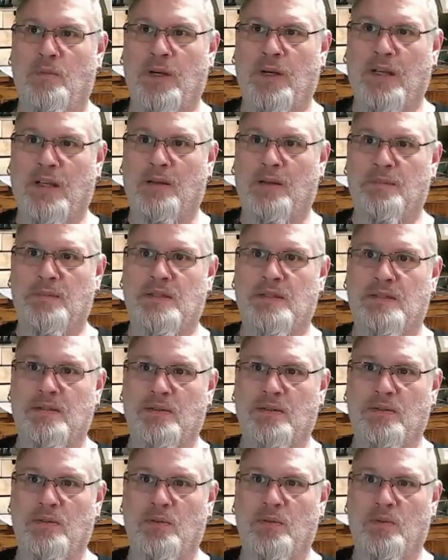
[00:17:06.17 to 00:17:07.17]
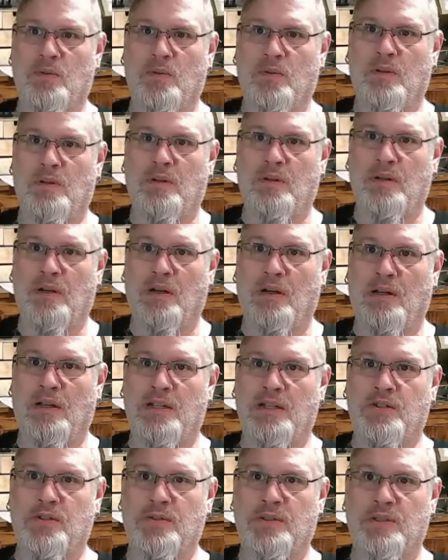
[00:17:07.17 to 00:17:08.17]
it comes to
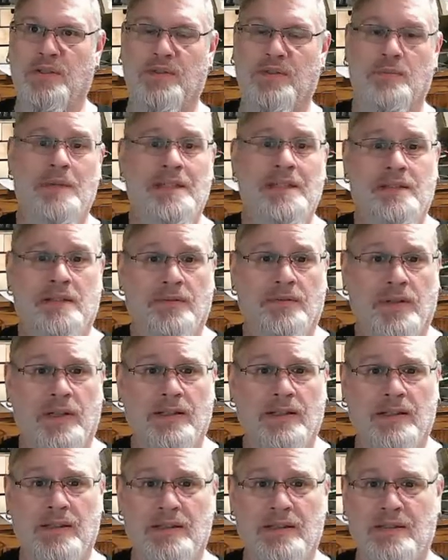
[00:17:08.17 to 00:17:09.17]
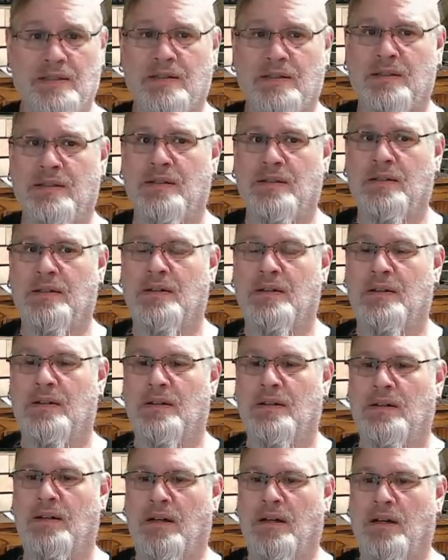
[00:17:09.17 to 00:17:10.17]
issues of domestic violence.
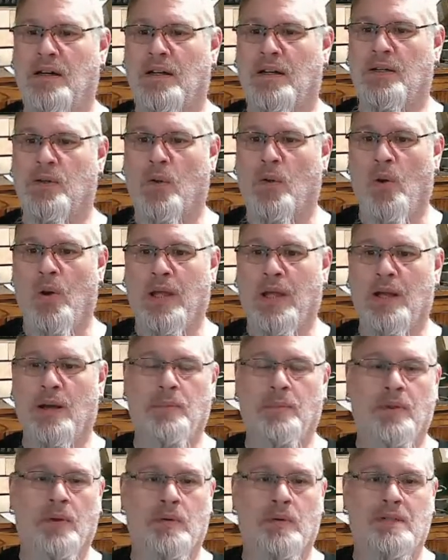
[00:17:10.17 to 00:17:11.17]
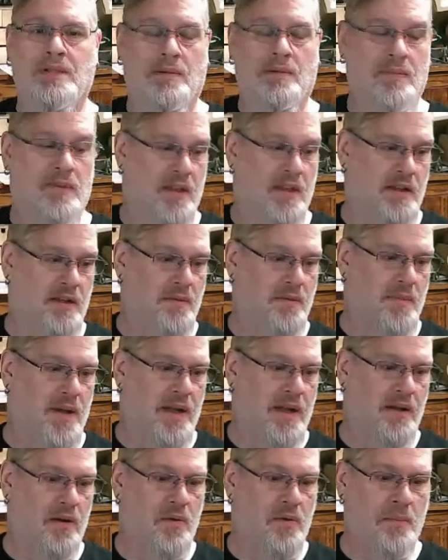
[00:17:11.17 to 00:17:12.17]
Growing up, there was some of that in
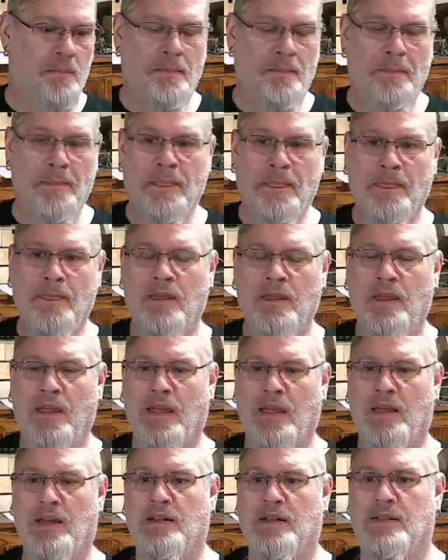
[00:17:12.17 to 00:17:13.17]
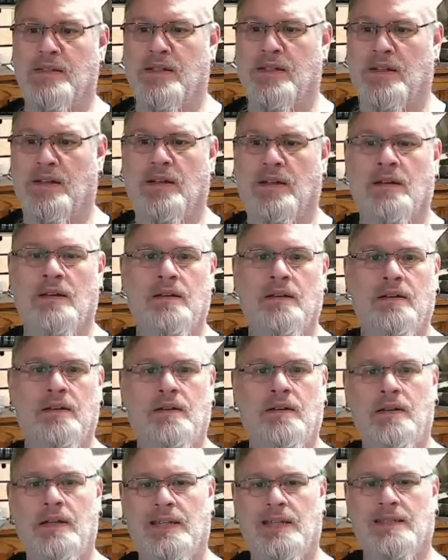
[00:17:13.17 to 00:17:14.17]
my home, and
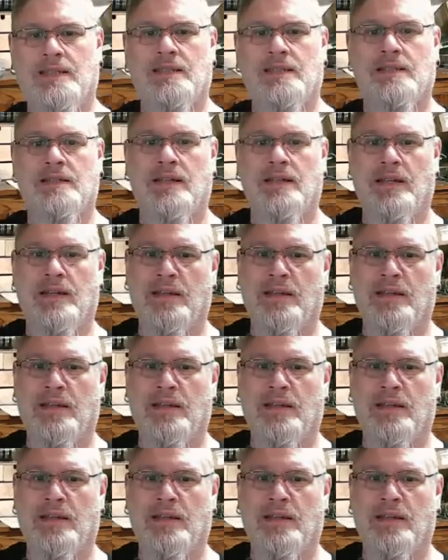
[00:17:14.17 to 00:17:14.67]
it's